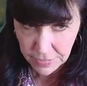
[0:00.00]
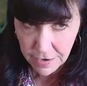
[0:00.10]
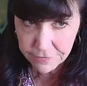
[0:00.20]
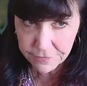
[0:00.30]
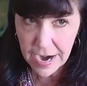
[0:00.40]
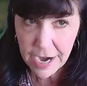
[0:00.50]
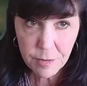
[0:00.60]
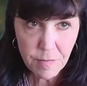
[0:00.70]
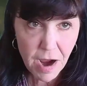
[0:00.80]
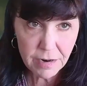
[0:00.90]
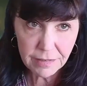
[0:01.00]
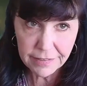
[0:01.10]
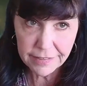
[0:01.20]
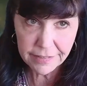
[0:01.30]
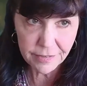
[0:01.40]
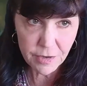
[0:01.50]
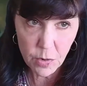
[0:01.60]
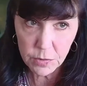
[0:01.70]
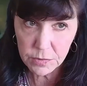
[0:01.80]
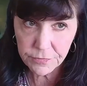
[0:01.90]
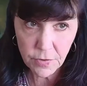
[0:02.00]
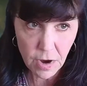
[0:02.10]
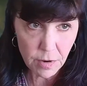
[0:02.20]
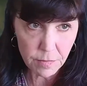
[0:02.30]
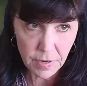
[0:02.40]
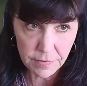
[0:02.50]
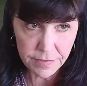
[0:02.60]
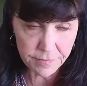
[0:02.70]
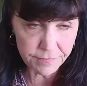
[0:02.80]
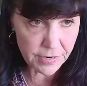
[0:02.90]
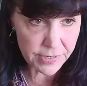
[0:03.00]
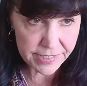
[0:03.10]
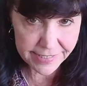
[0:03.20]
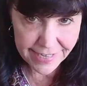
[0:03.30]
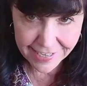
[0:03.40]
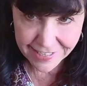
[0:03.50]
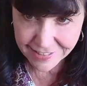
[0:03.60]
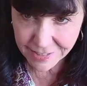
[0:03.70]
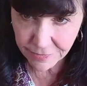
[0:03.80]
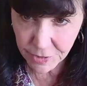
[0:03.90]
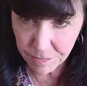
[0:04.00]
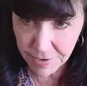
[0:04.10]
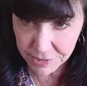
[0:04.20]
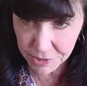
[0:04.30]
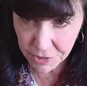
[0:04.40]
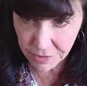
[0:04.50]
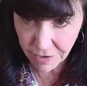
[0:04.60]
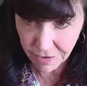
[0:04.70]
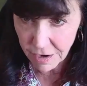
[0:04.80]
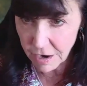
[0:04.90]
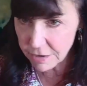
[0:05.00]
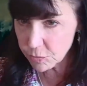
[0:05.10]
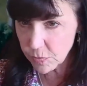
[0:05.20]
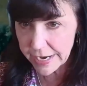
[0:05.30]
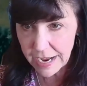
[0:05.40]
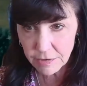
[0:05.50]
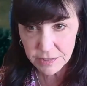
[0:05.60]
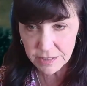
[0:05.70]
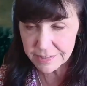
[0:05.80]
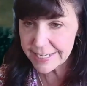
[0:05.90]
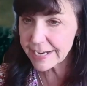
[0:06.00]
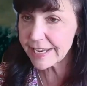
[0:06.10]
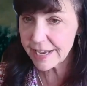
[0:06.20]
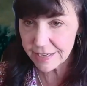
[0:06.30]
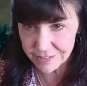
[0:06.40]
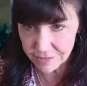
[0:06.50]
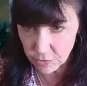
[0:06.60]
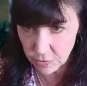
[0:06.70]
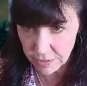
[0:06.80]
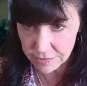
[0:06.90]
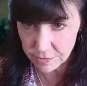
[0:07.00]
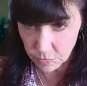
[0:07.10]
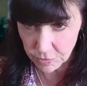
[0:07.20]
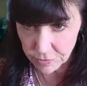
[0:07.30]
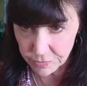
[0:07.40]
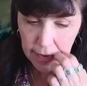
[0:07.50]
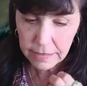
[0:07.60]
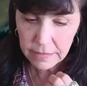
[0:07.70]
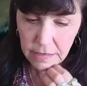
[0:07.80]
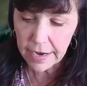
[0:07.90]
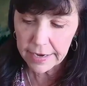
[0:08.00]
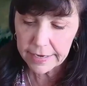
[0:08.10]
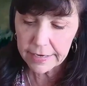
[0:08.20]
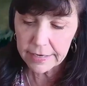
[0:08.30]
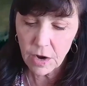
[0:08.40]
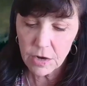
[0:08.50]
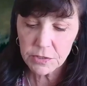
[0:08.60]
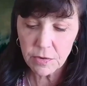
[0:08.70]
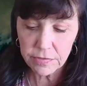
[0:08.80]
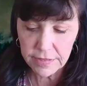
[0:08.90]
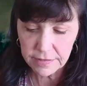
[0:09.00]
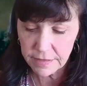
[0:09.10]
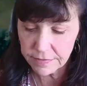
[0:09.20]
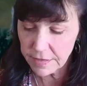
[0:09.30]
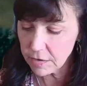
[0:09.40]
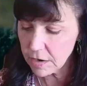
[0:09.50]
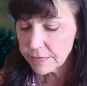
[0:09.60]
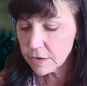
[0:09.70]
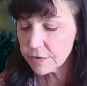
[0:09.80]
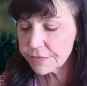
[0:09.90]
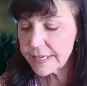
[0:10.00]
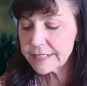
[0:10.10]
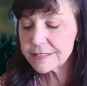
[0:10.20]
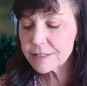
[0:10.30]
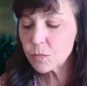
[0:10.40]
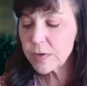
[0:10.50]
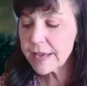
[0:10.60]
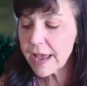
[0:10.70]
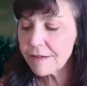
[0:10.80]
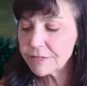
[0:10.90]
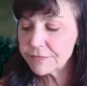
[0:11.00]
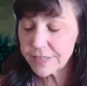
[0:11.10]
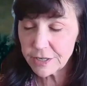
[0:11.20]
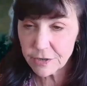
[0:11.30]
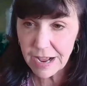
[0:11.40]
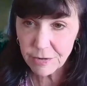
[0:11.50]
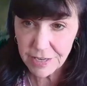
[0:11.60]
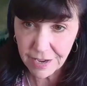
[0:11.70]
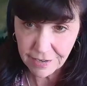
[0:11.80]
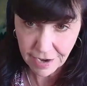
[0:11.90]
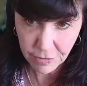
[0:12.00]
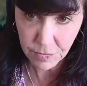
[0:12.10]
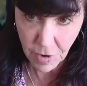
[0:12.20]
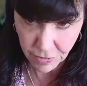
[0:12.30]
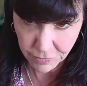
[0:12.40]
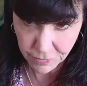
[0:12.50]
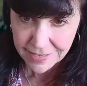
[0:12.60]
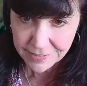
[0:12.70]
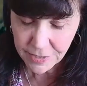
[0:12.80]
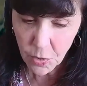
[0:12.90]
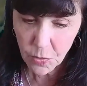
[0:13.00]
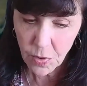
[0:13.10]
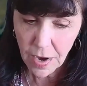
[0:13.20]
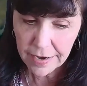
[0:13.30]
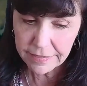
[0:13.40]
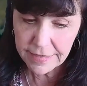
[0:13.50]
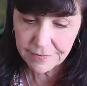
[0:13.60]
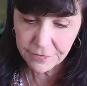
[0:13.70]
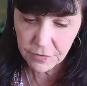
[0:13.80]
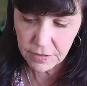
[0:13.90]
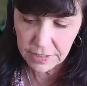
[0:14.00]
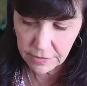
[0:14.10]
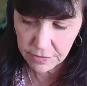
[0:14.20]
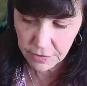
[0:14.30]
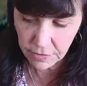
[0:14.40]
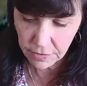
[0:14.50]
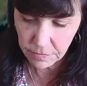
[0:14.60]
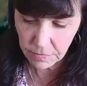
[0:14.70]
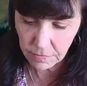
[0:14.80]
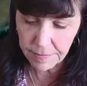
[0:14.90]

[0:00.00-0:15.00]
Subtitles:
fire modeling goes from the very seconds of combustion all the way out to decades across the world. And I also think that there are things that we haven't figured out yet how to model. So I think for the near term,